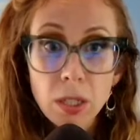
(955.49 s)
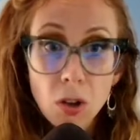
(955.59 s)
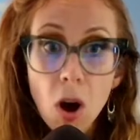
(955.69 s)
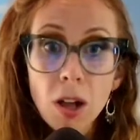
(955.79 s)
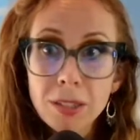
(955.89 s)

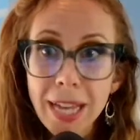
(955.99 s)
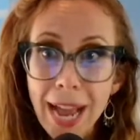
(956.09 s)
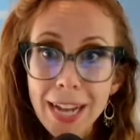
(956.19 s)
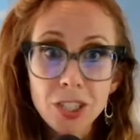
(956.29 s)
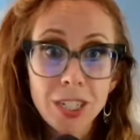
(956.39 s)
call to
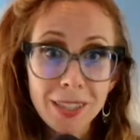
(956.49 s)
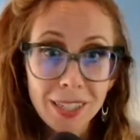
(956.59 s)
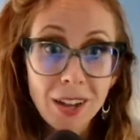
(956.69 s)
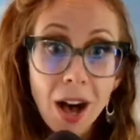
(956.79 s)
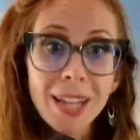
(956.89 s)
action and the
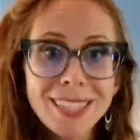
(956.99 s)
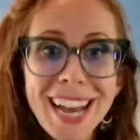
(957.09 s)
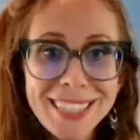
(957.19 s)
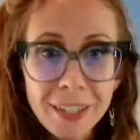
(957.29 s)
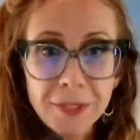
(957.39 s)

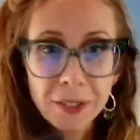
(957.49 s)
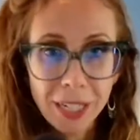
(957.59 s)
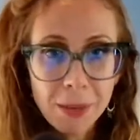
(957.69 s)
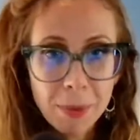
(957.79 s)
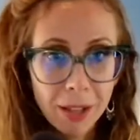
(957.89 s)
context of your
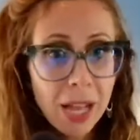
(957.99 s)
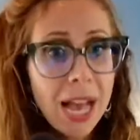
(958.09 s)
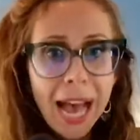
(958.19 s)
email